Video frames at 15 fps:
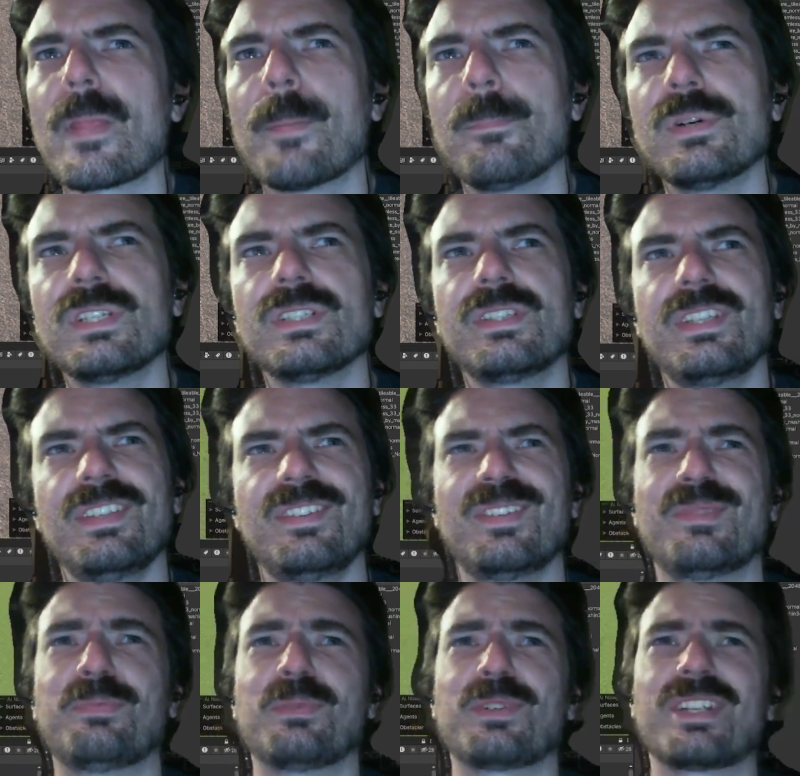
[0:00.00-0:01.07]
But this
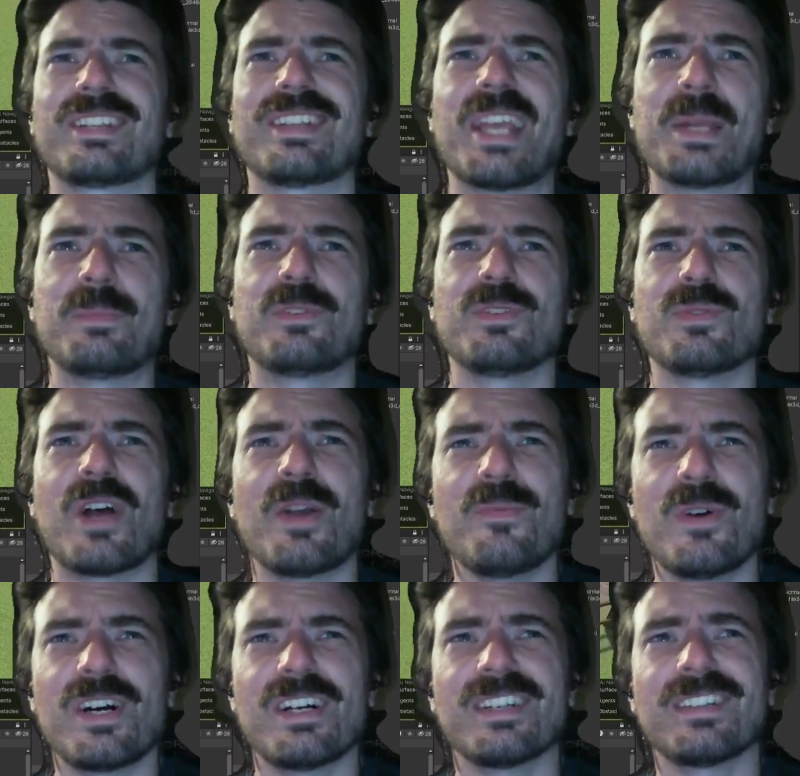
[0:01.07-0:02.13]
is pretty lame too. I
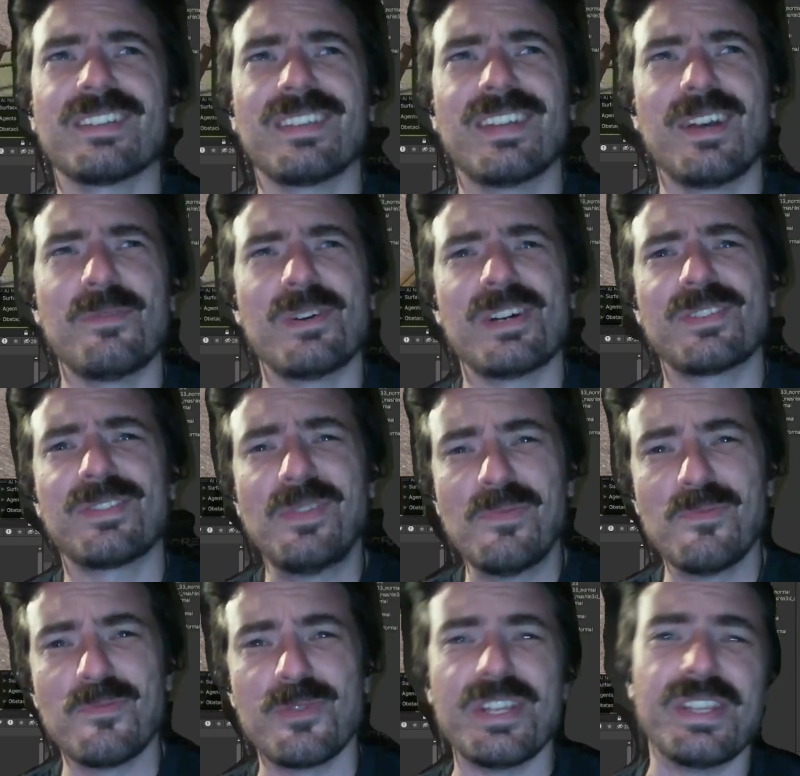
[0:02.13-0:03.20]
want
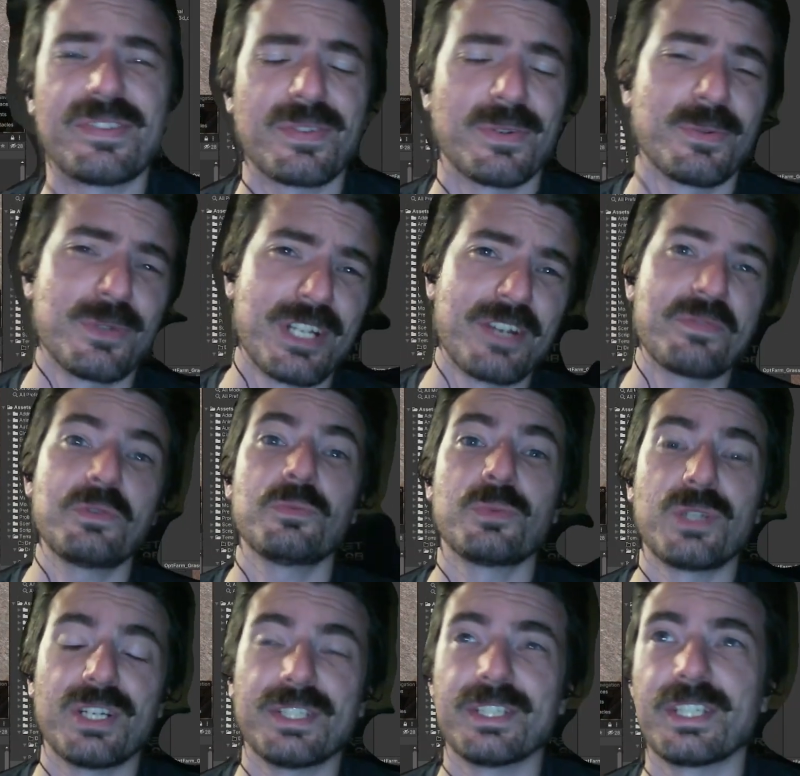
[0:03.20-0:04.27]
some wheat or whatever
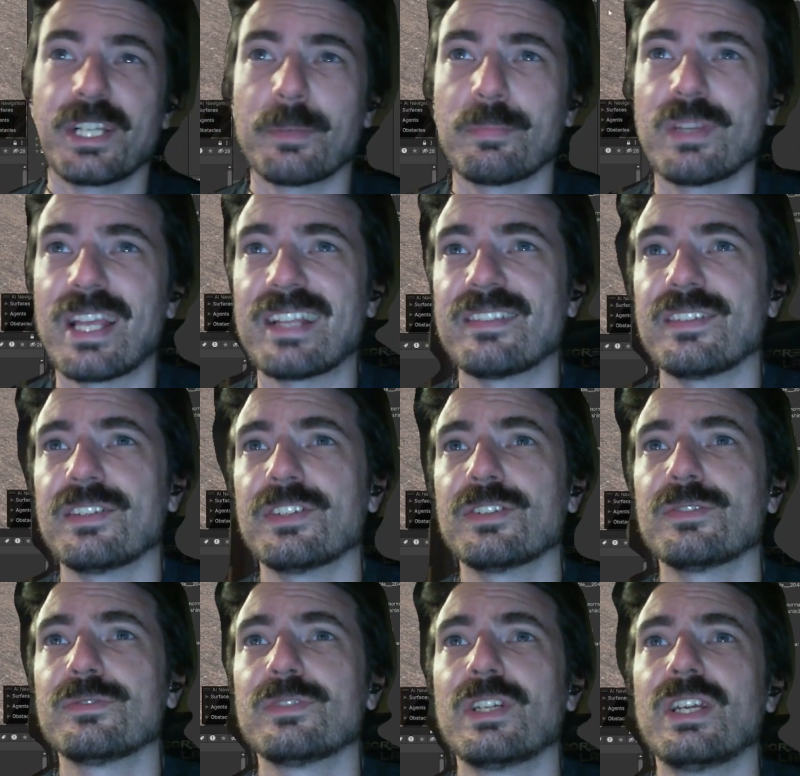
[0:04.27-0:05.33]
we're ending up planting
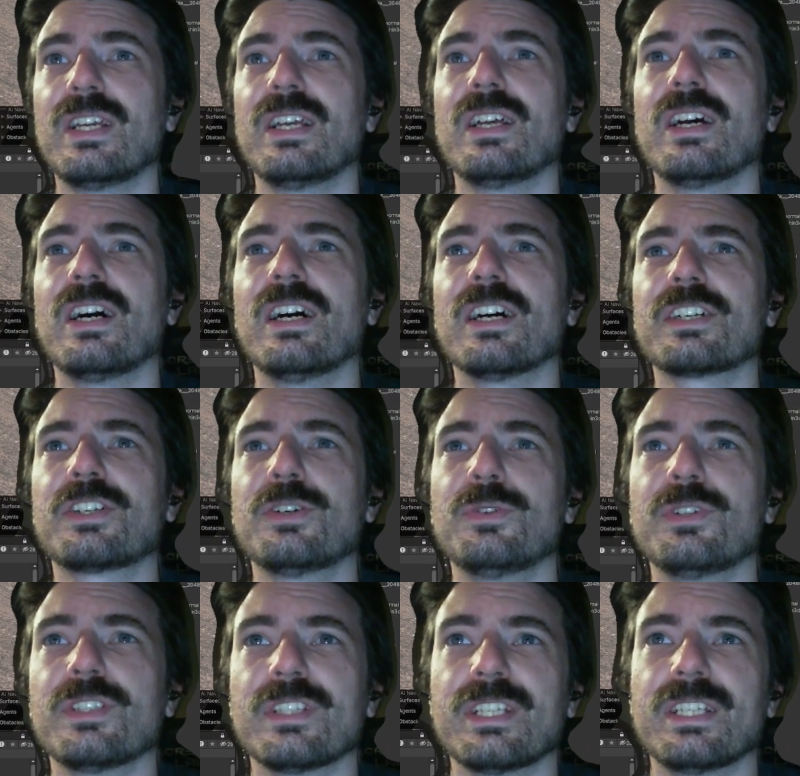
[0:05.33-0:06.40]
here.
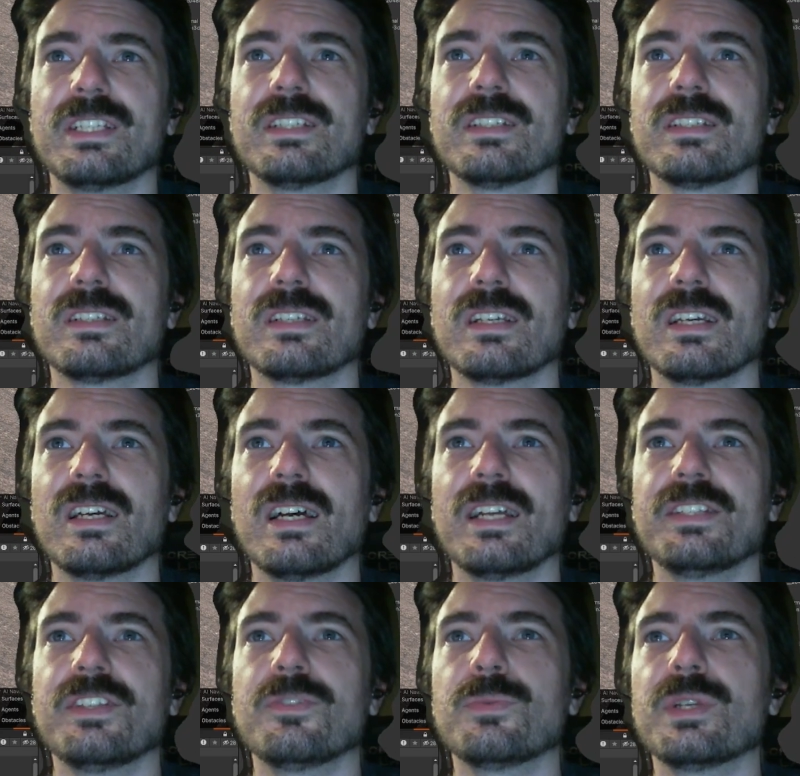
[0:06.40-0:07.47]
Currently, I
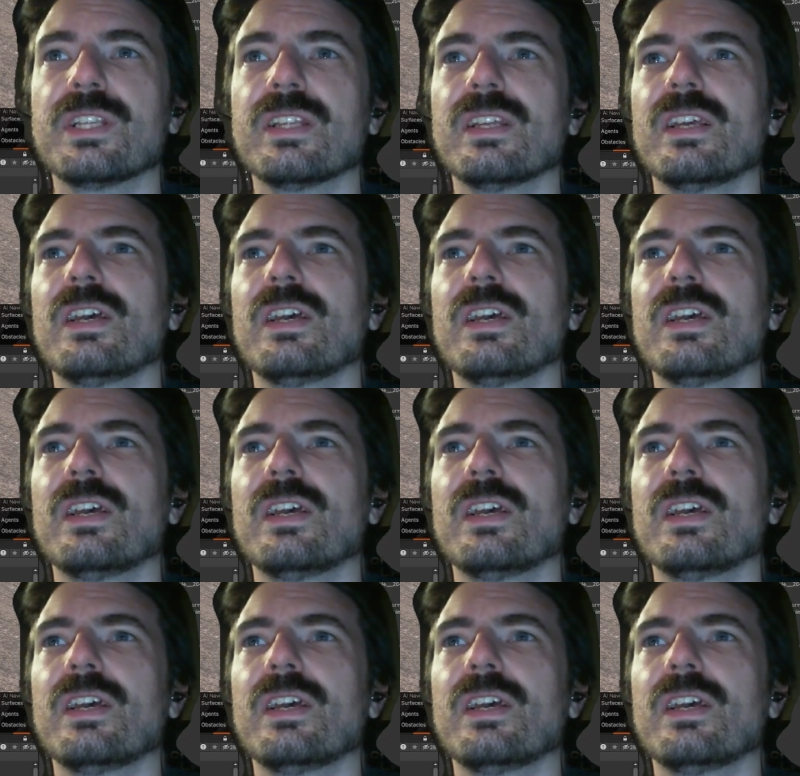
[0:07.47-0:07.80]
did wheat.